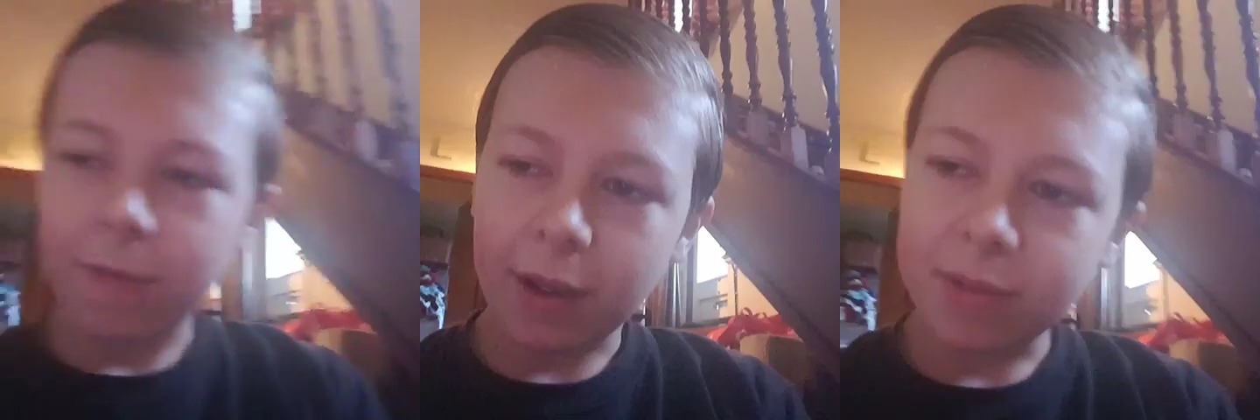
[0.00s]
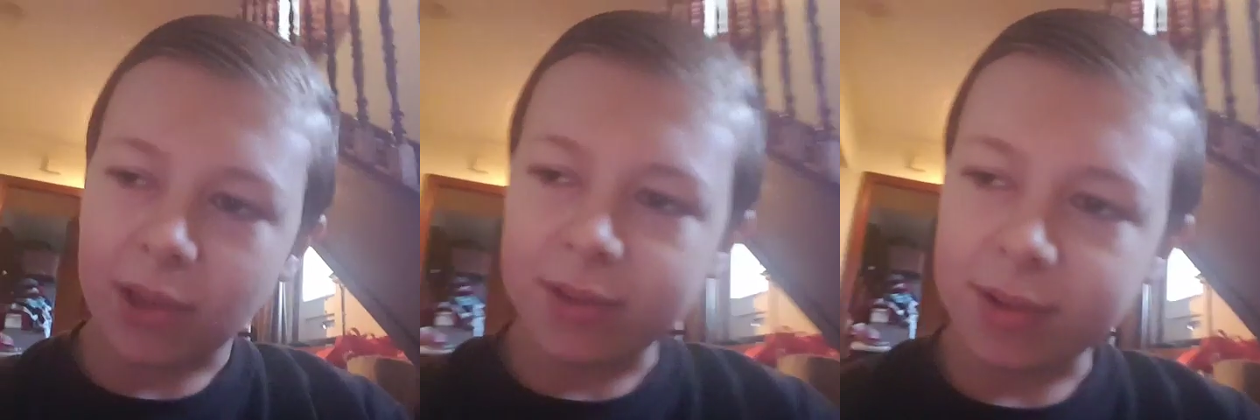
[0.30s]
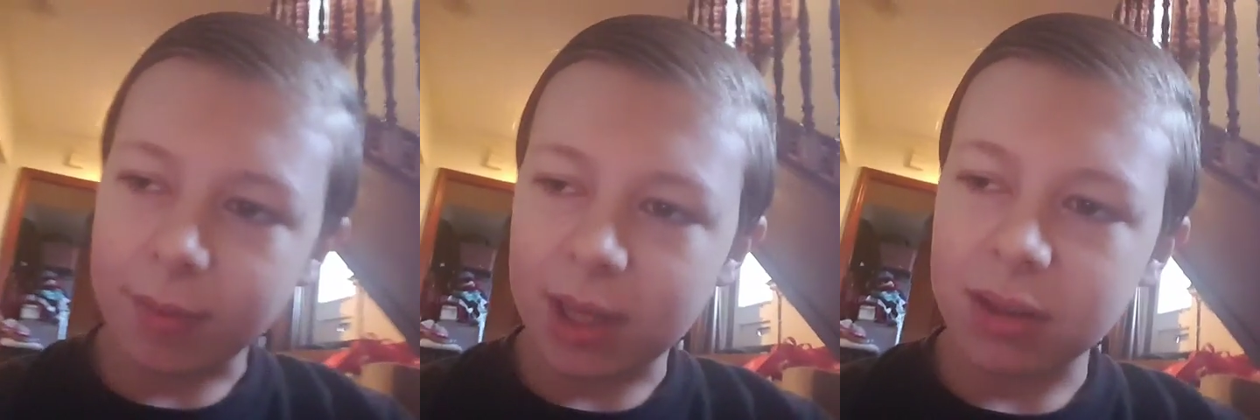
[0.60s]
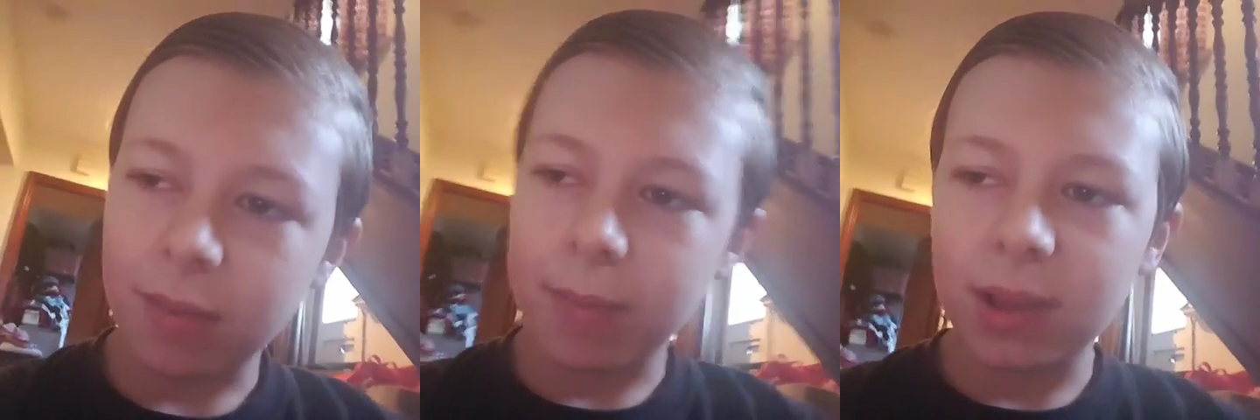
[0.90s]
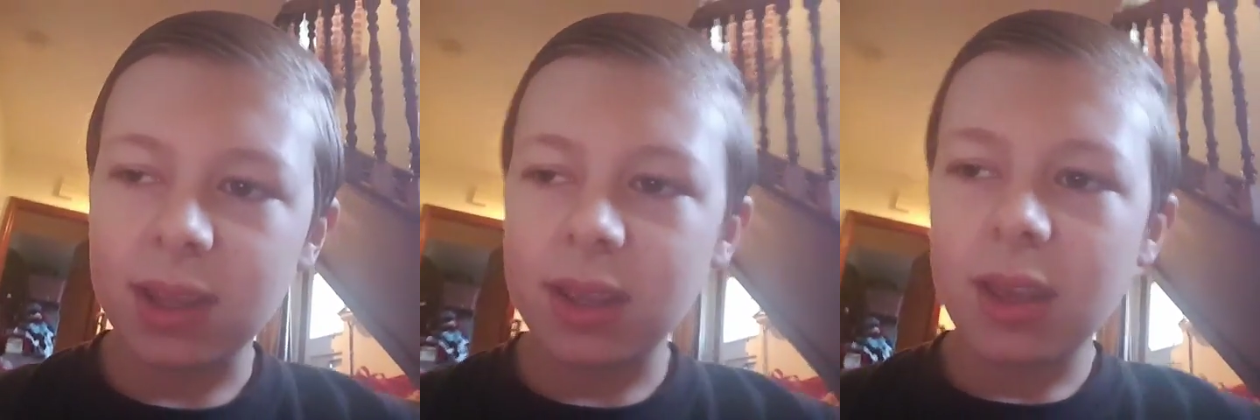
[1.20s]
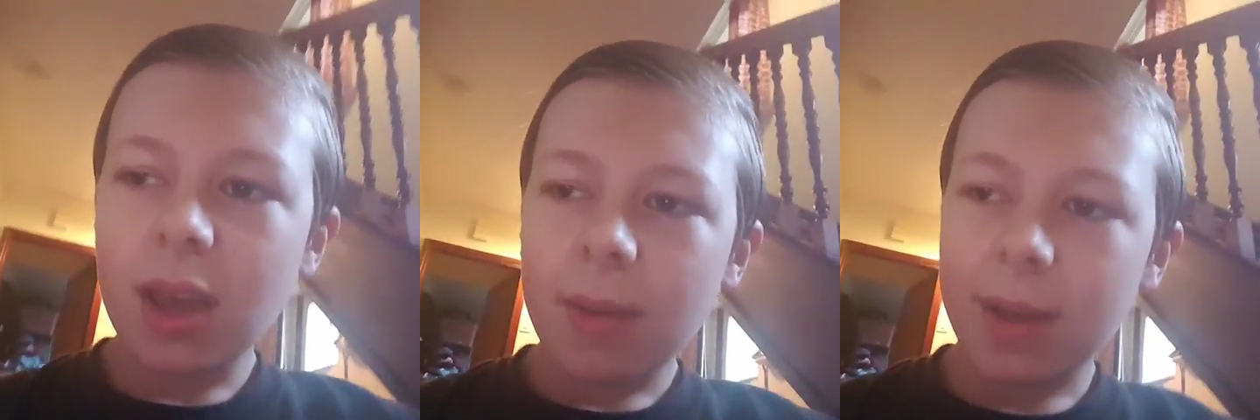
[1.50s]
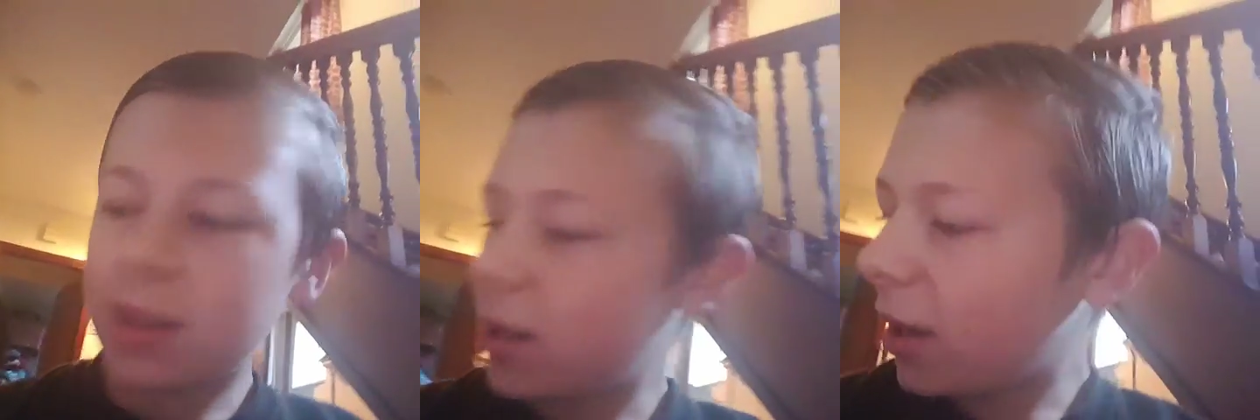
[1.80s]
5 seconds of my dog Bonnie,
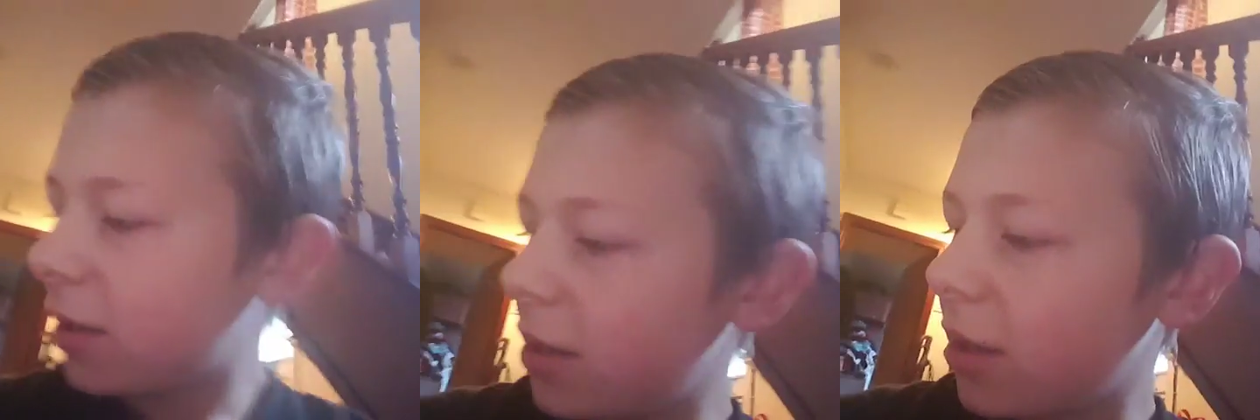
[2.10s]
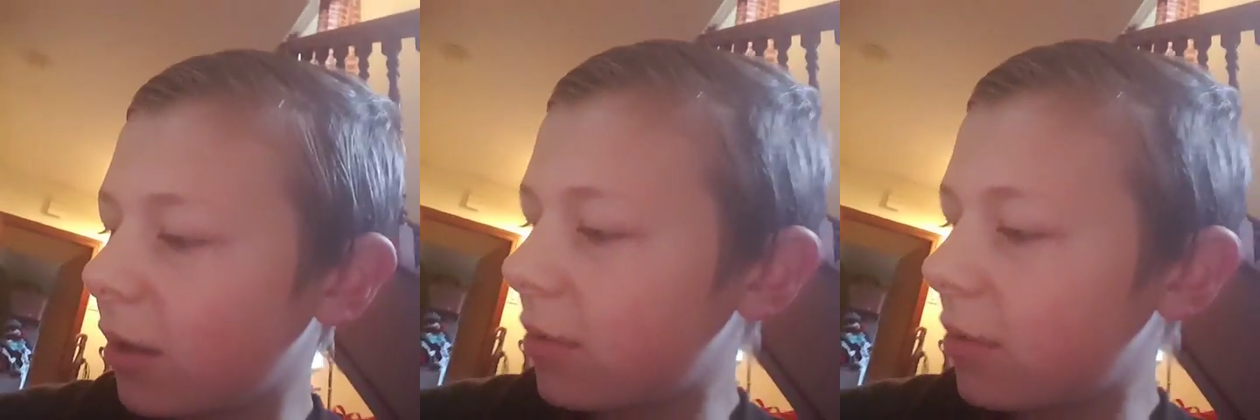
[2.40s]
but I decided to go